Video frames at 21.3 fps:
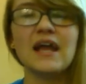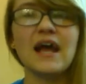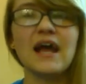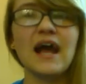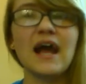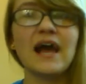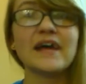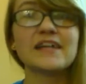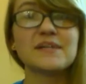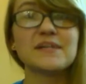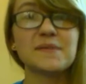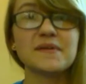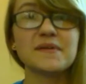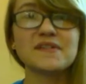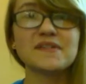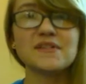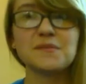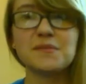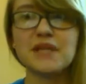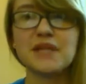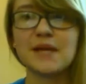I
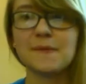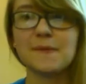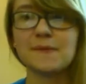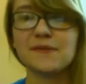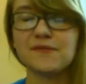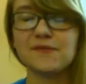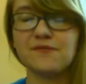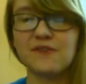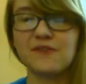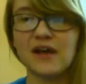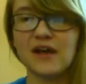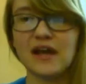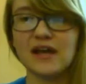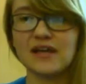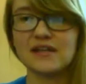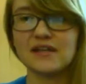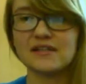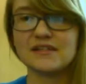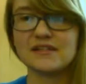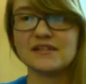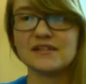expected to be able to
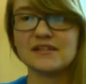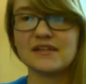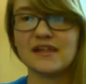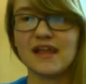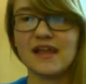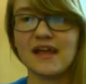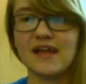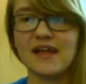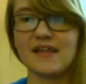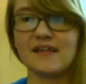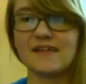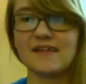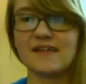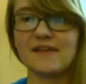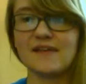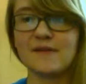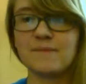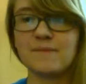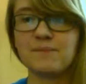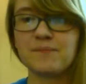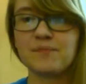find like
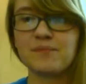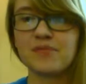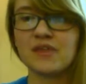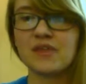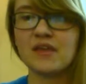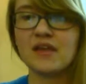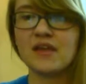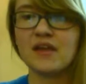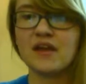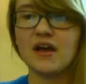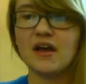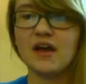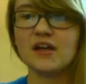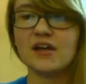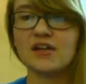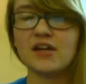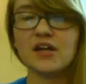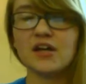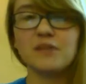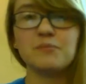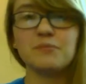a
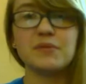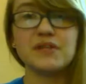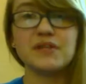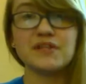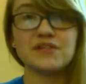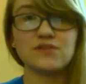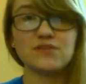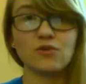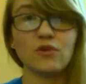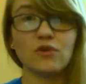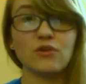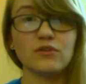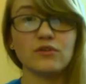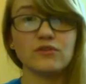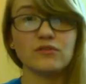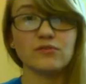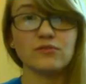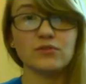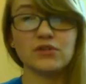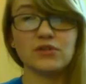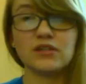gun being sold
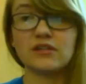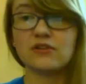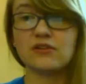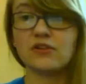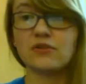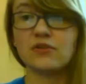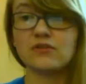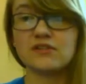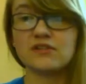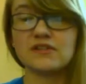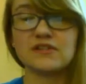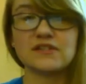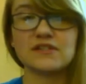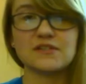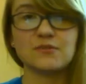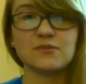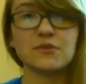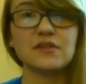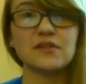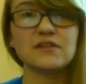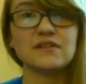really close to this
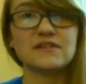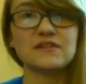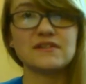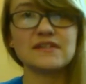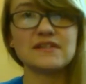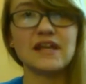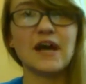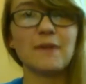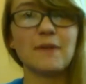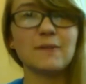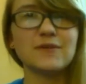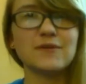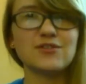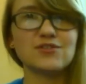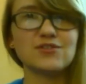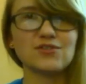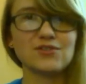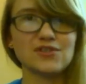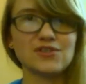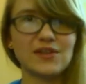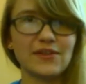one to see how much
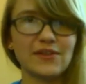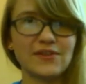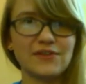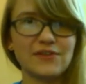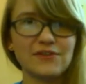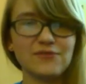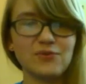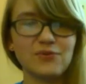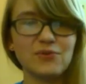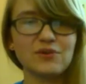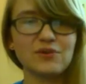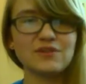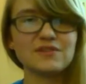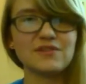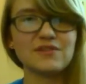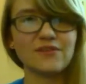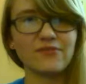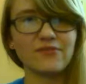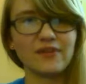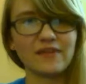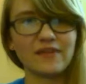they're selling it for and
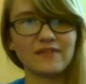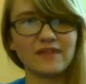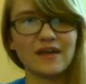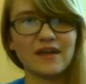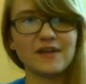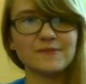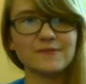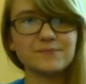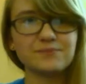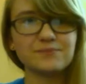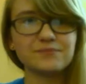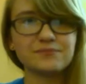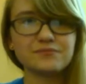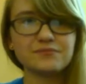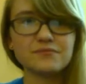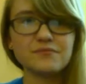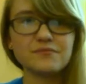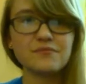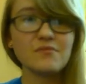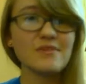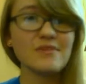stuff like that.
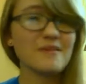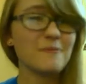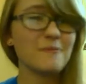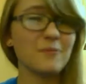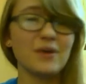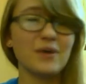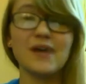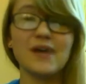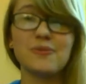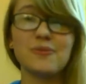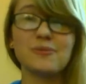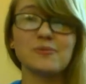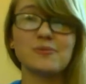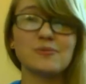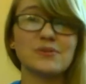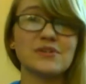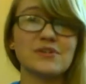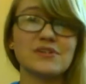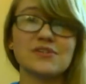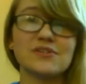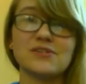But I
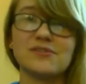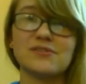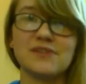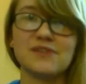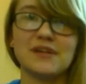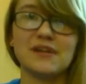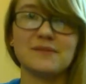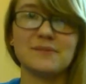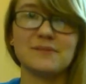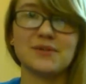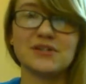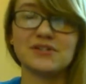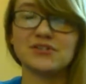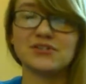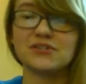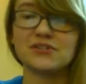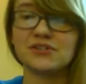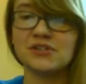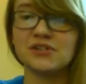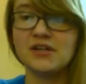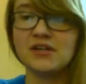really couldn't find
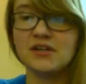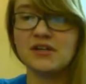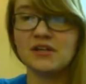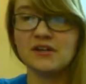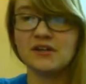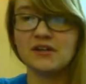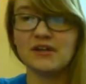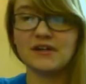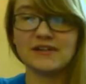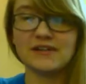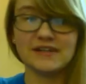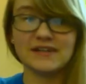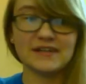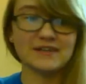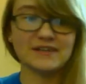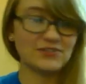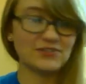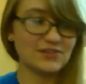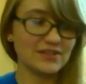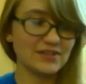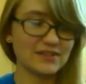much.
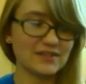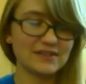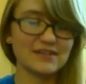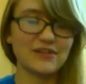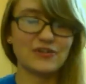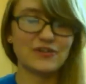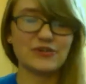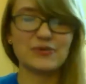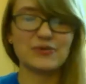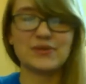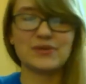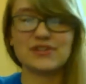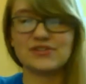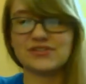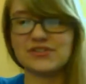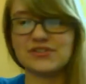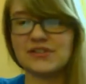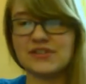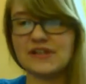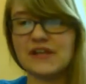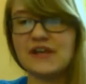Again, just like the other
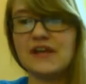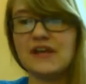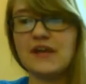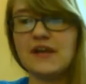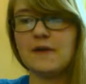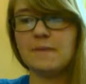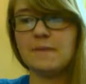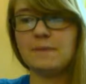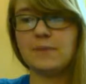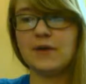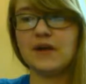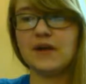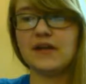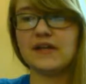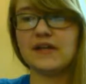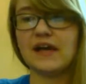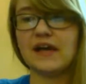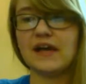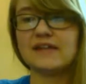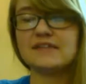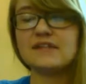question.
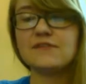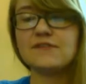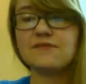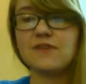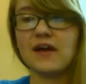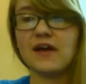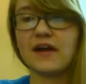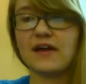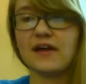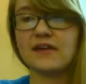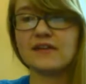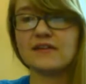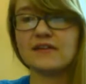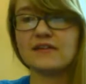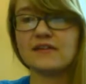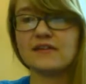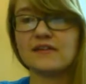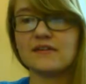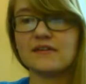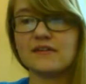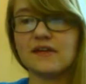But I did
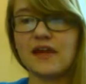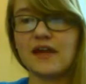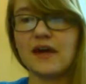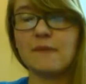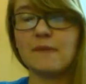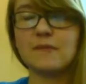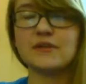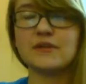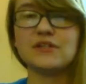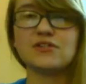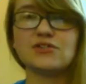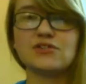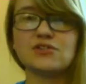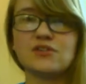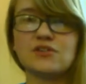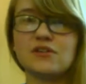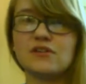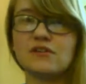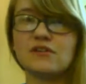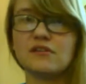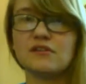find how much
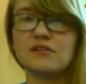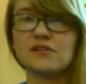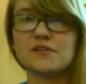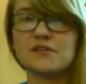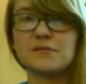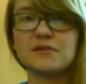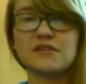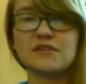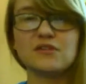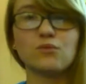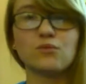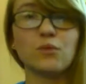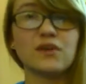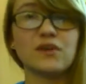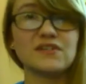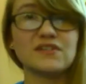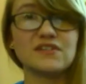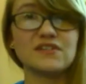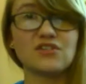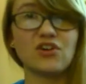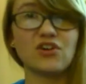Smith &
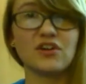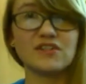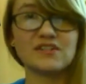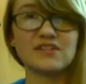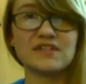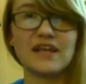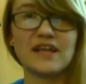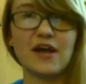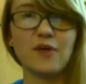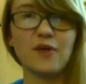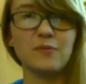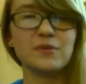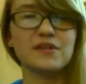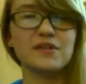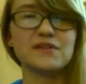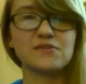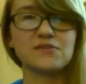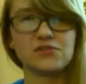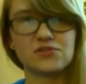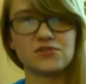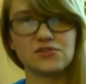Wessons cost now
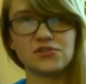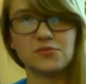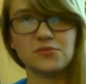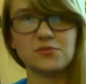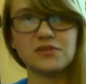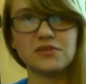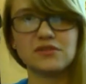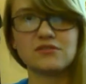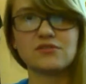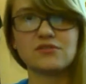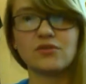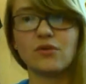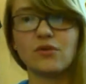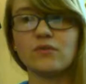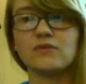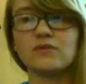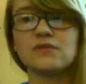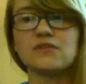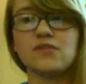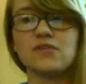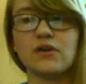because they're still being
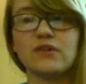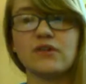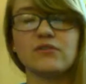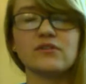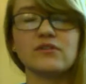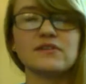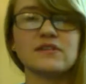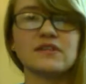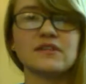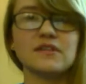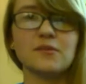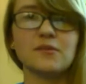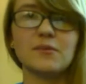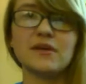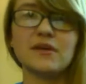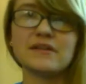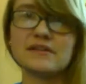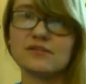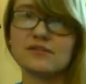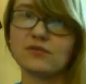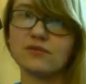sold. So I looked at the
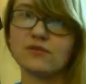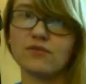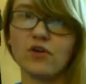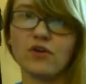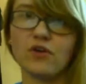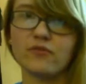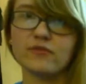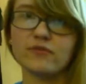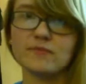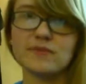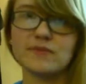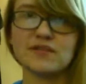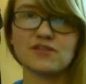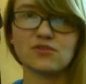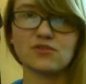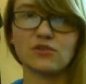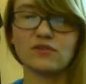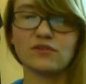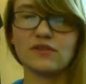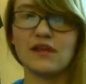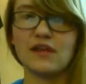basic revolver being
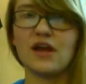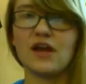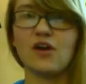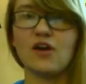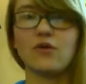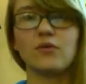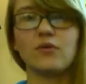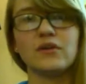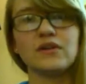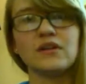sold now,